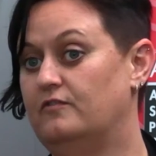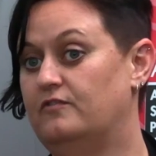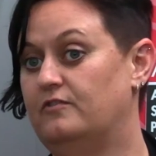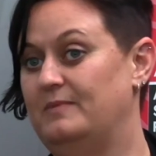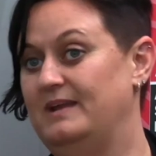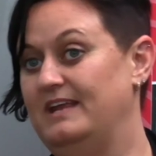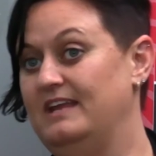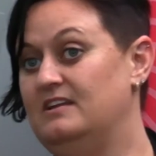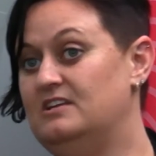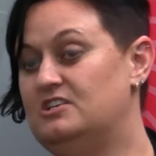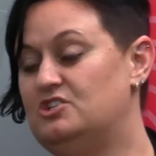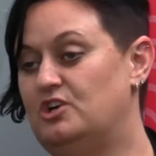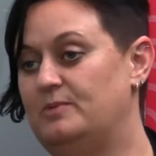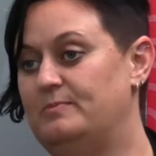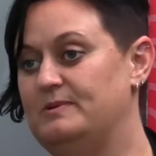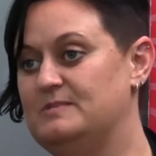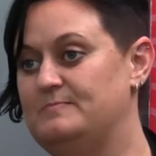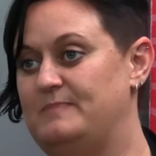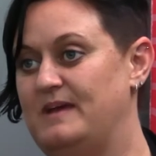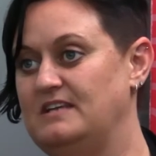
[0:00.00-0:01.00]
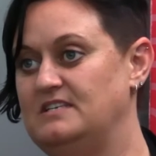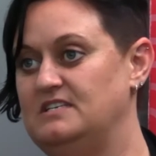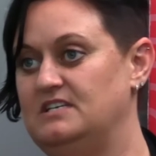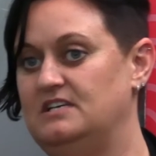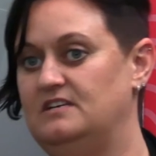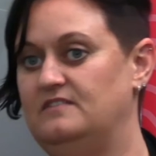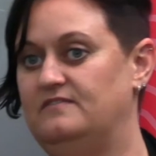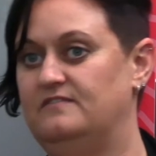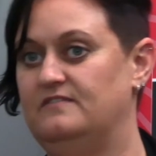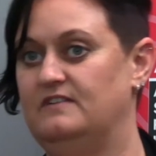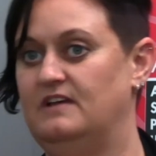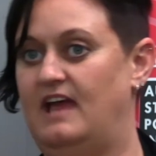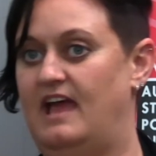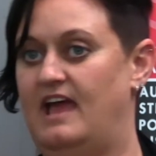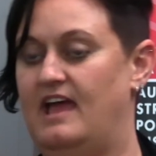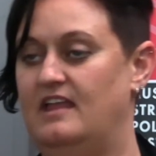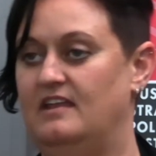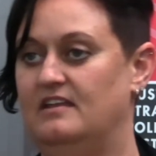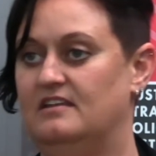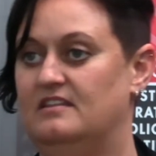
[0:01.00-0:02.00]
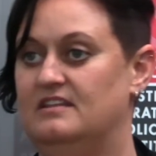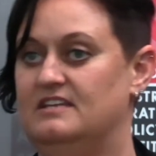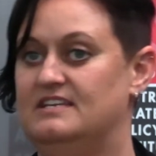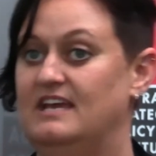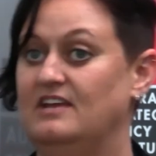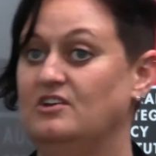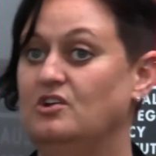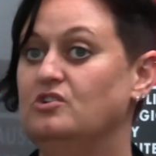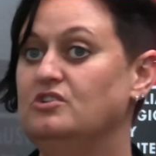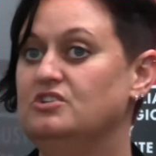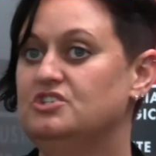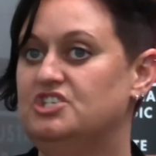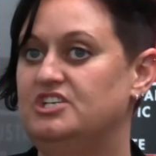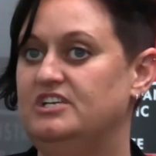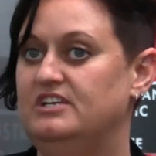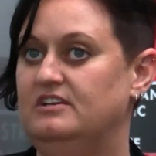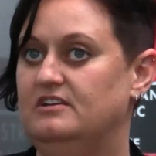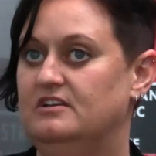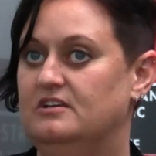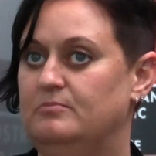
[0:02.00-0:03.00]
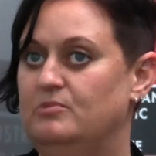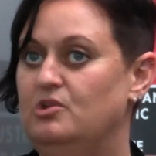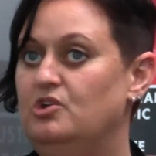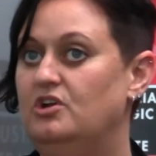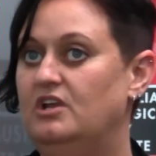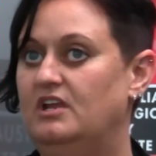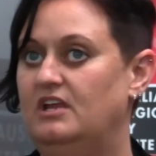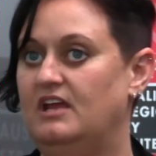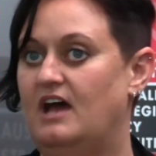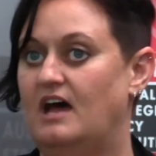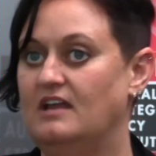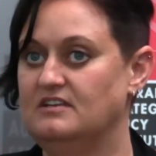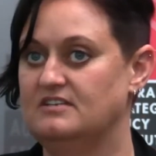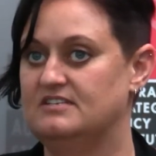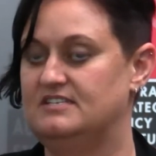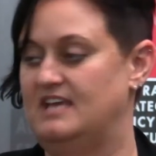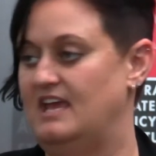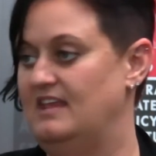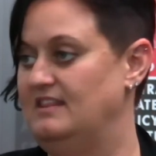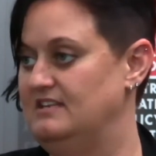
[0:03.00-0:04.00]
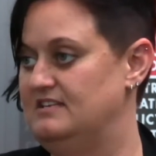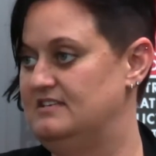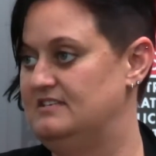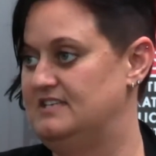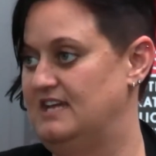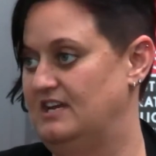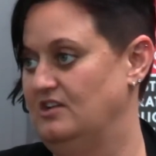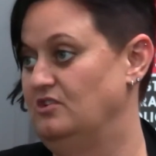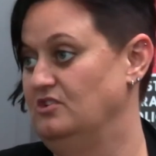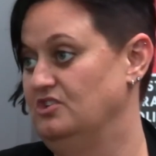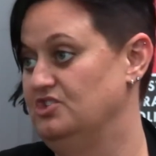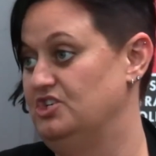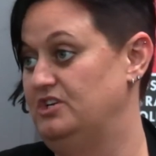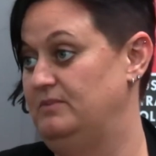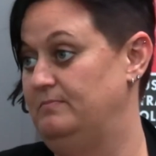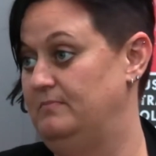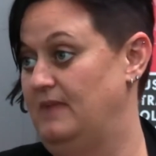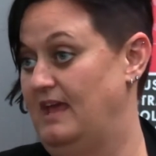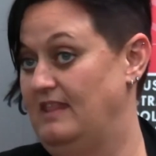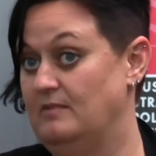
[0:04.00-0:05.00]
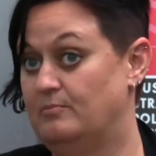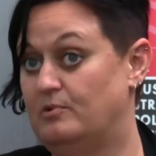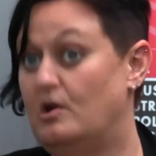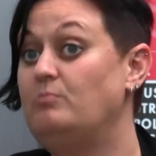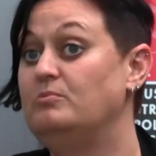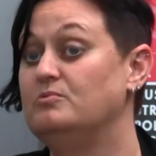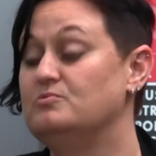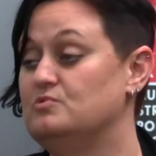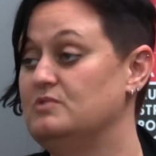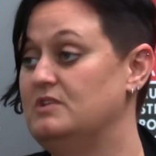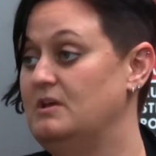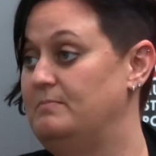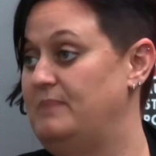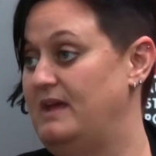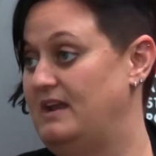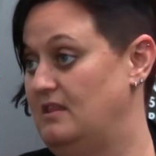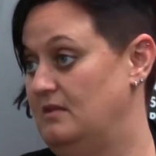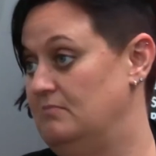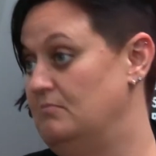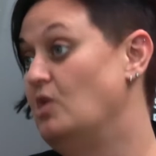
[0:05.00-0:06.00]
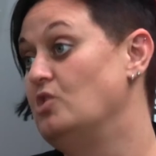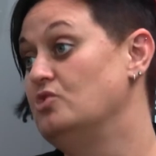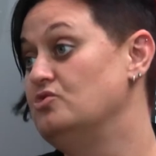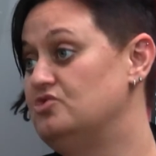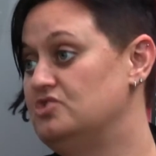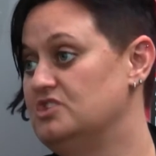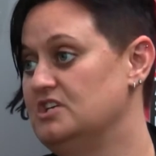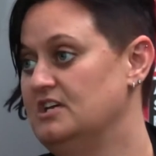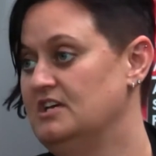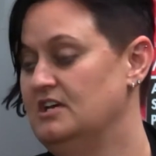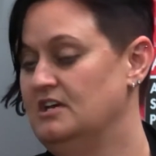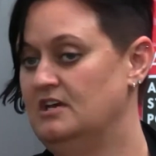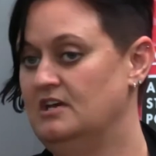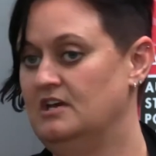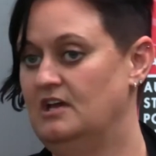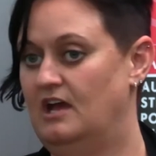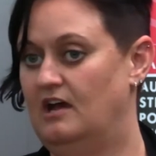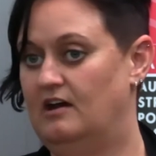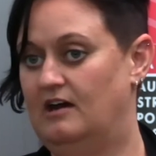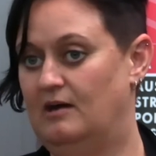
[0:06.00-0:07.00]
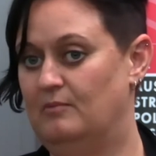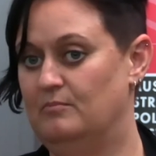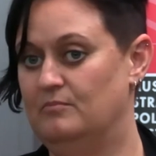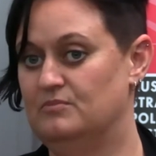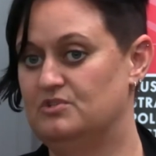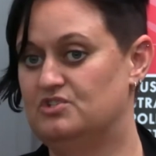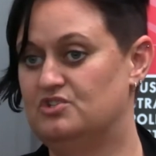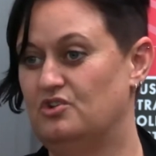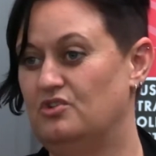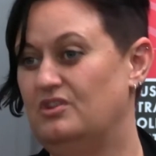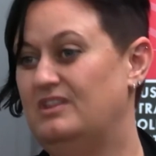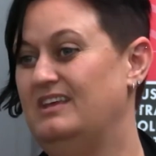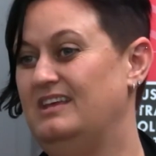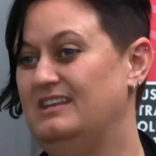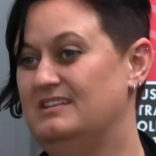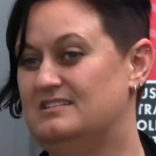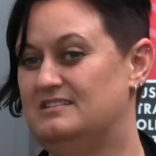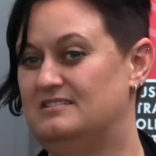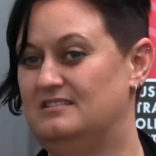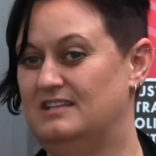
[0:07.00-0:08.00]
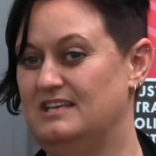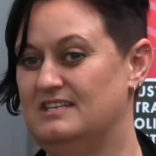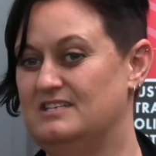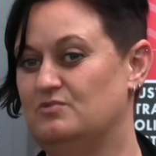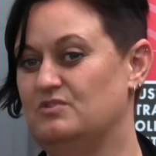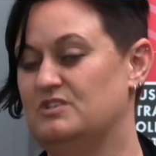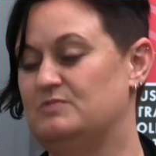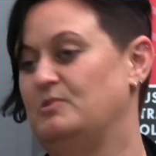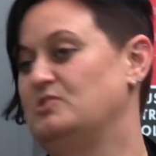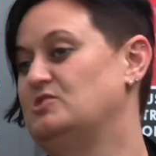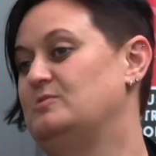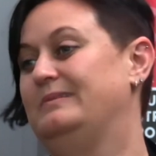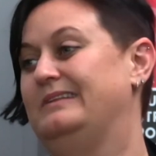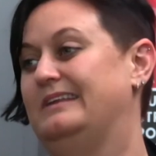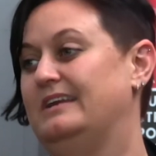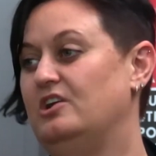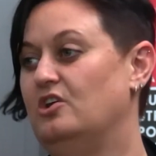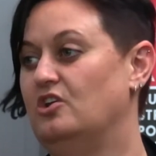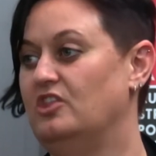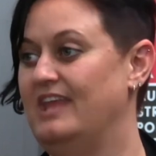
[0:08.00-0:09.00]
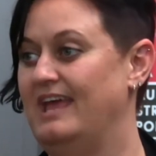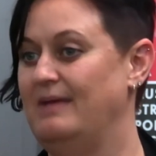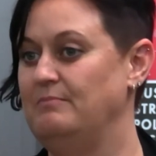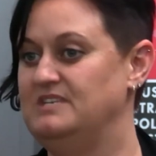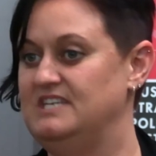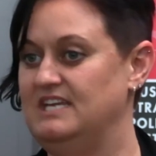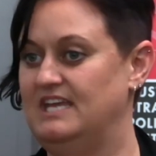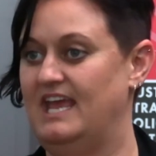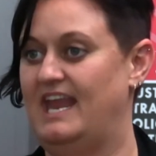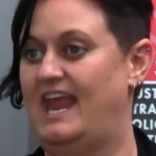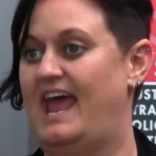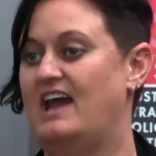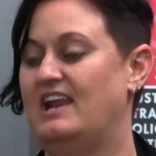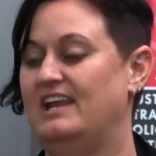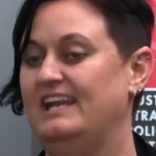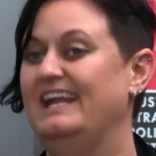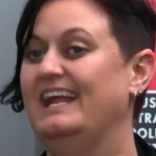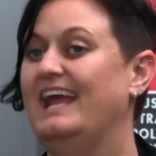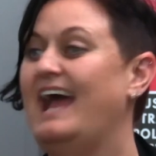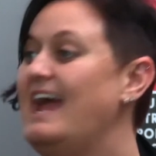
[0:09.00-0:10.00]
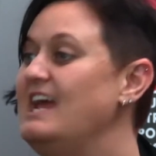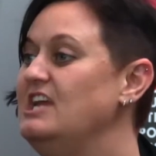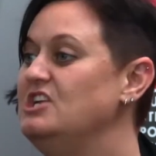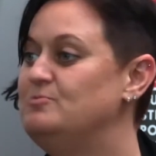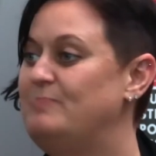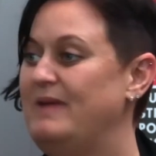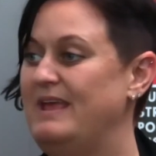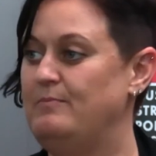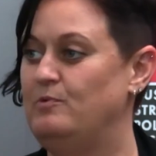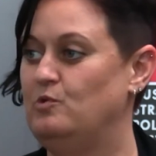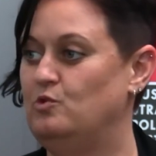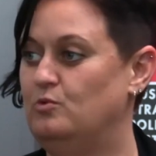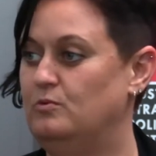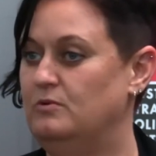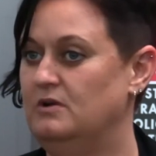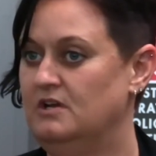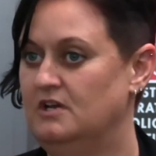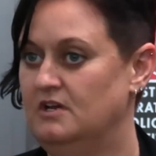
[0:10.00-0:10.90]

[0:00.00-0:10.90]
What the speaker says: from an industry perspective, and the technology community understand this technology and the problems with it better than most. So there's a responsibility on them to get out and engage people,